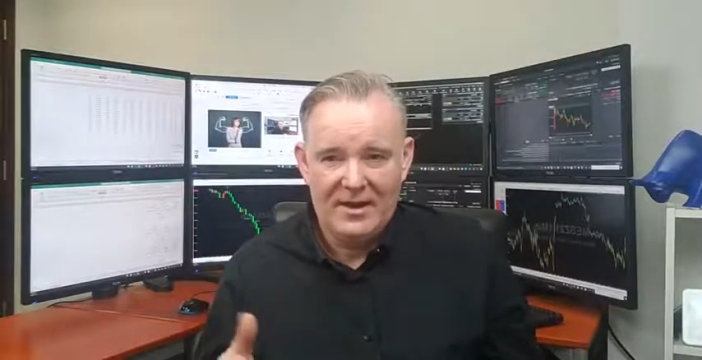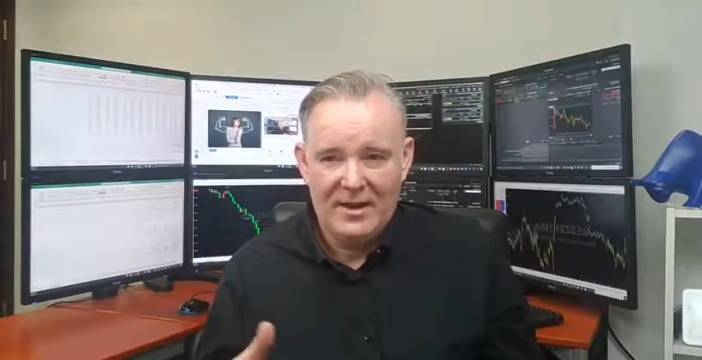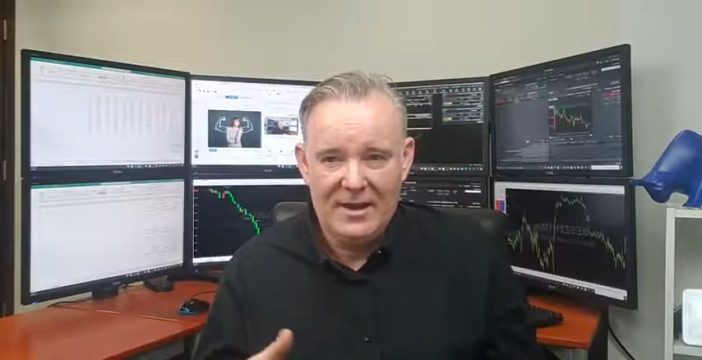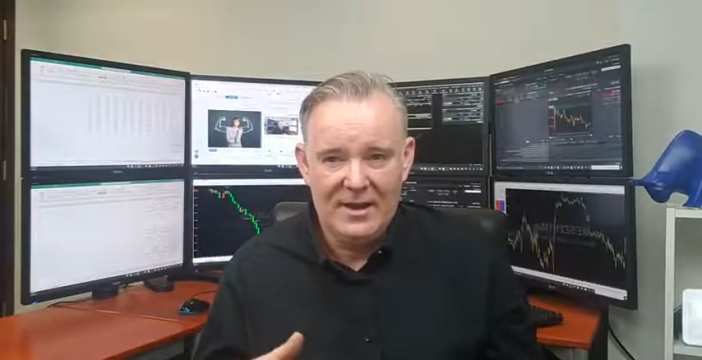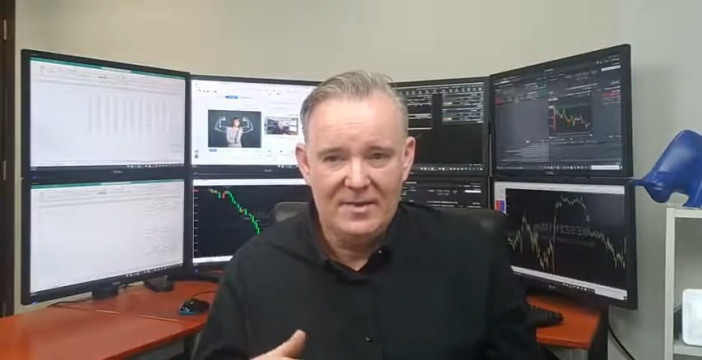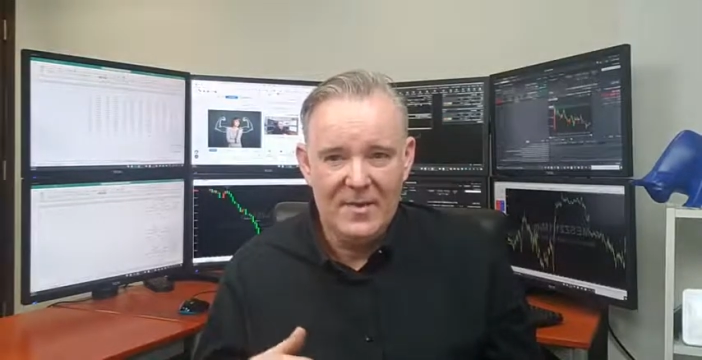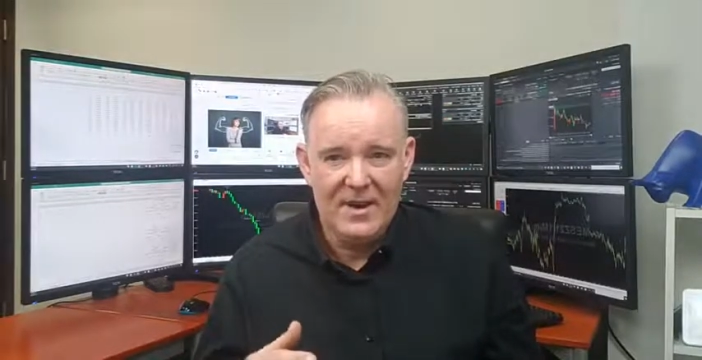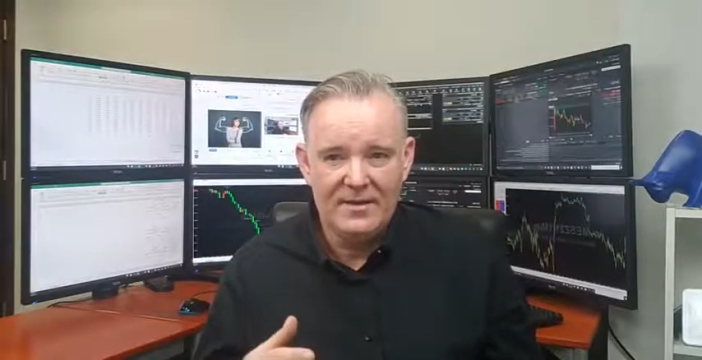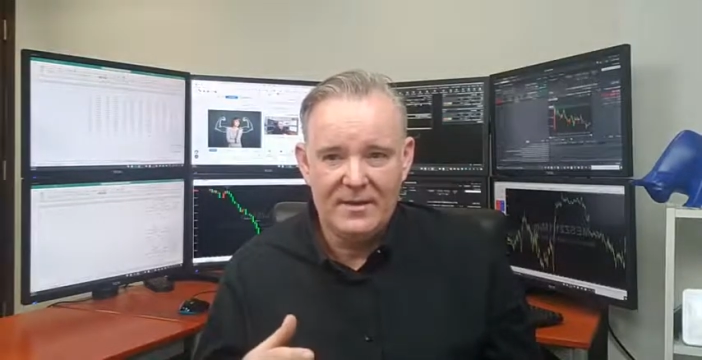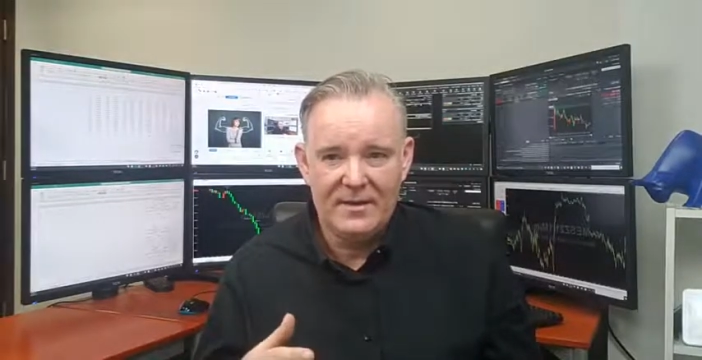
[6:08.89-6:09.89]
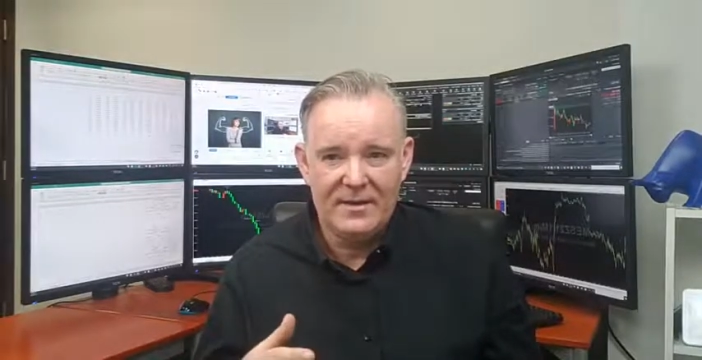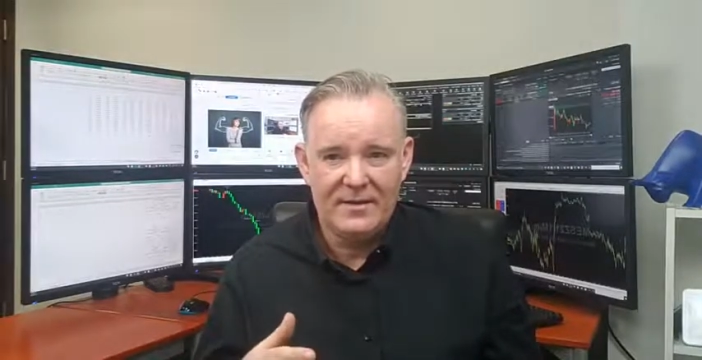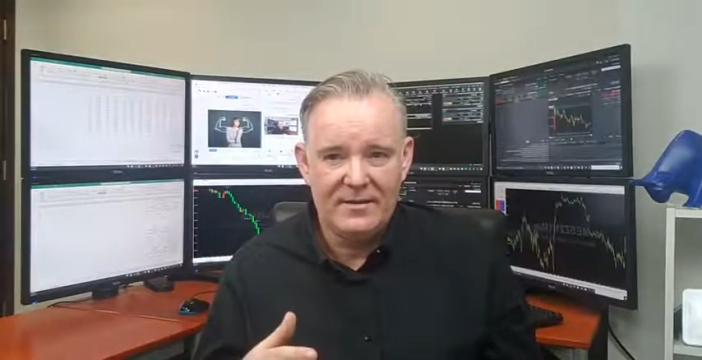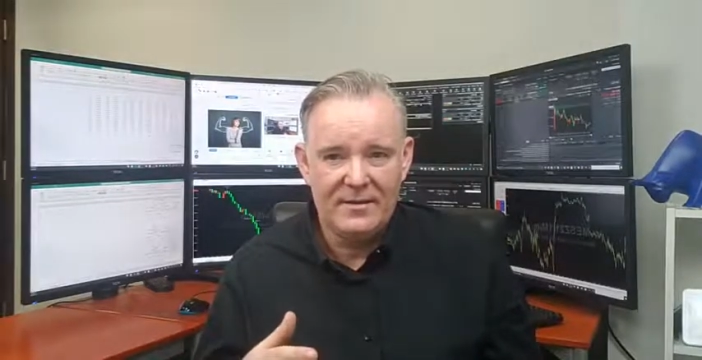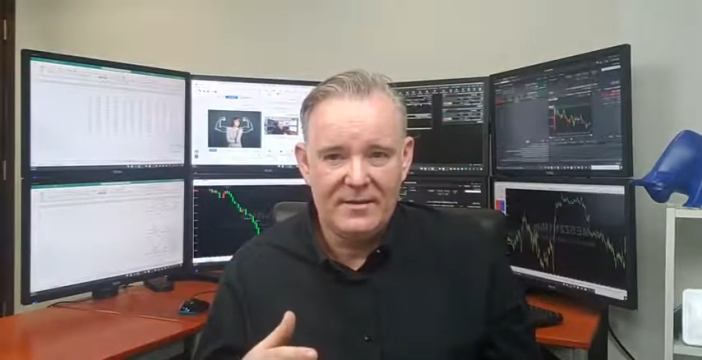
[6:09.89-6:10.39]
And
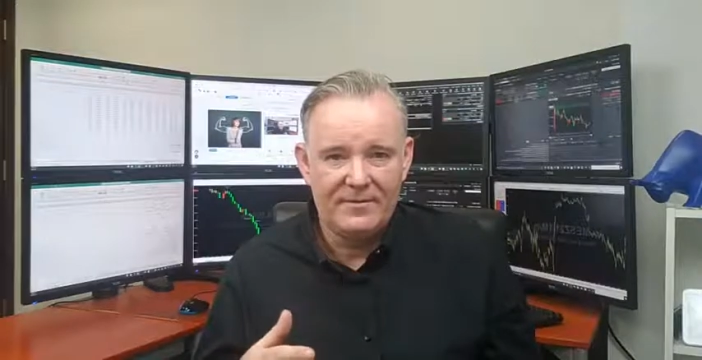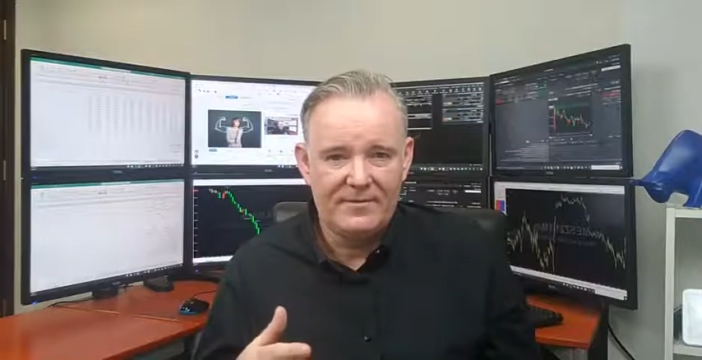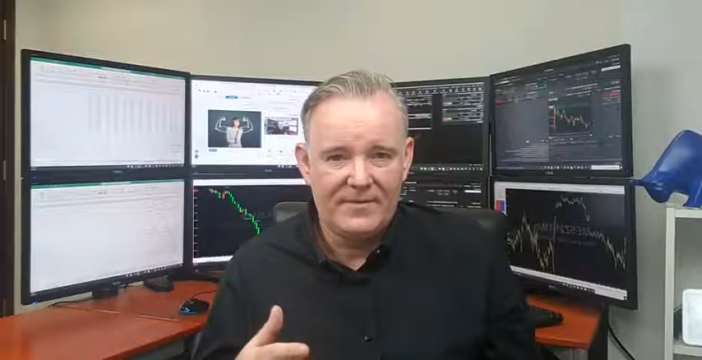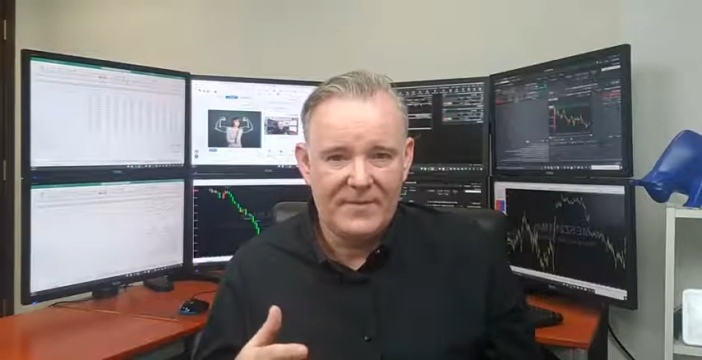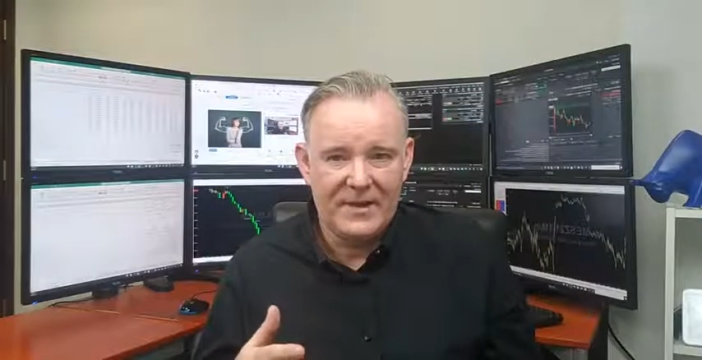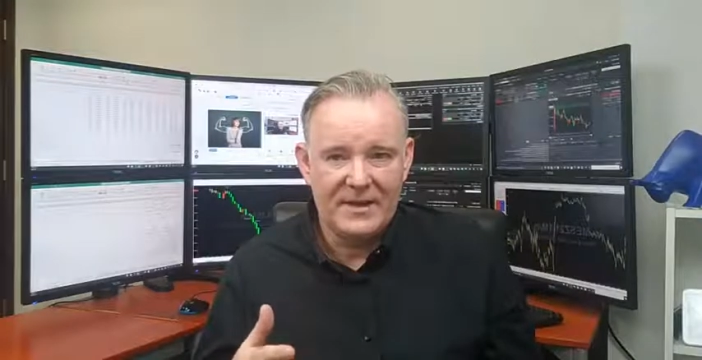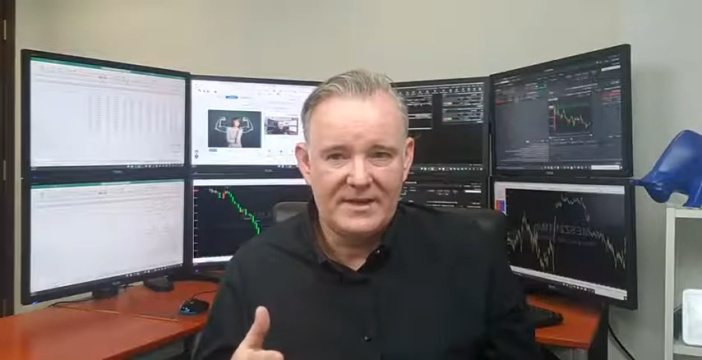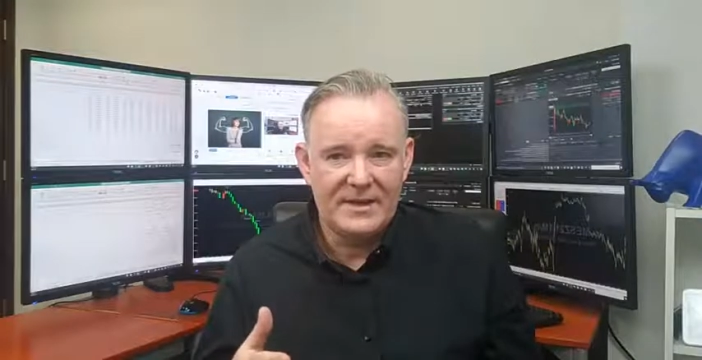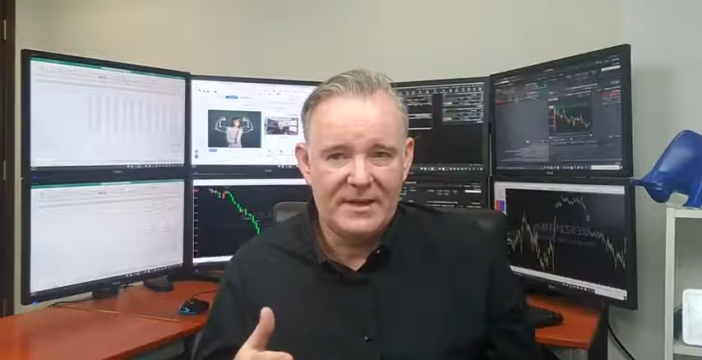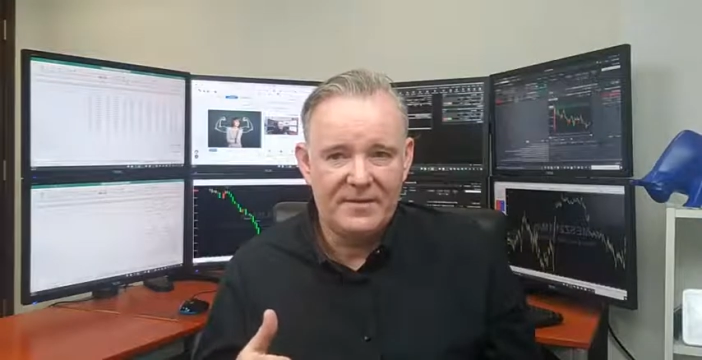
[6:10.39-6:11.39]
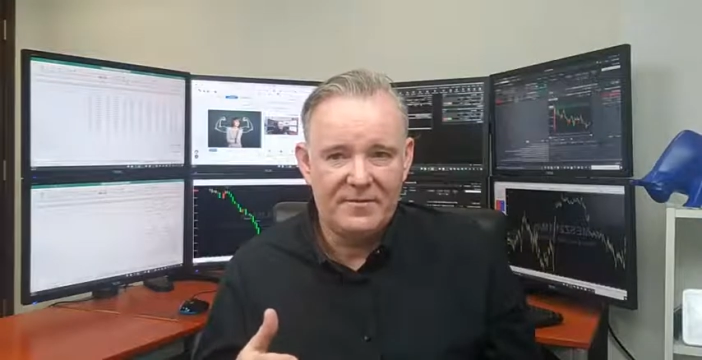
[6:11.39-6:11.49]
the concern